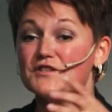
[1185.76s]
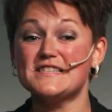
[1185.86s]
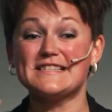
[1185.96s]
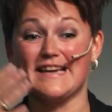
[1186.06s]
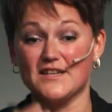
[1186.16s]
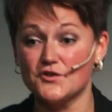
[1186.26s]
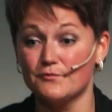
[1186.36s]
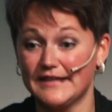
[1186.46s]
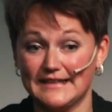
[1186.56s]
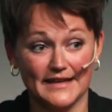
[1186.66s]

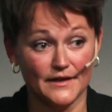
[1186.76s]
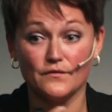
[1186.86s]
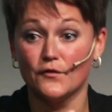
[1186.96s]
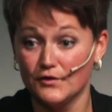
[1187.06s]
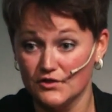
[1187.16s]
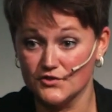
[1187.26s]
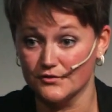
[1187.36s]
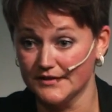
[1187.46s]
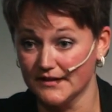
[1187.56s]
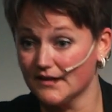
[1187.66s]
scattering like
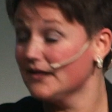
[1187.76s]
furniture in a